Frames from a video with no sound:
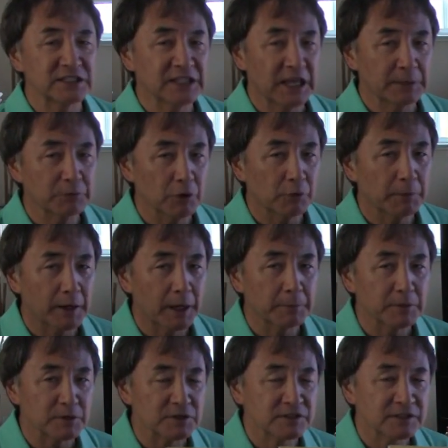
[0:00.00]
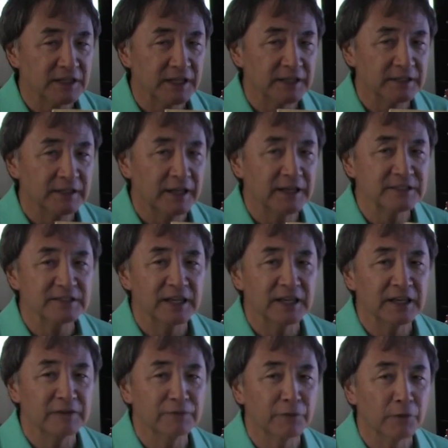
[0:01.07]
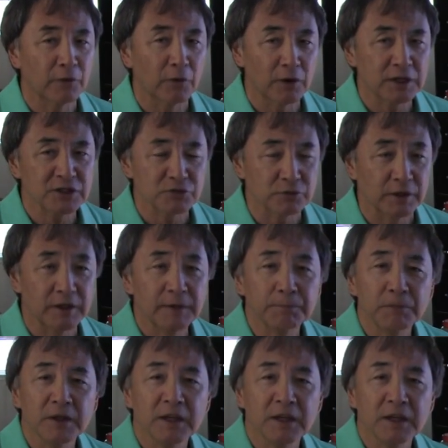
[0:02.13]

Samuel Barber's second essay for orchestra.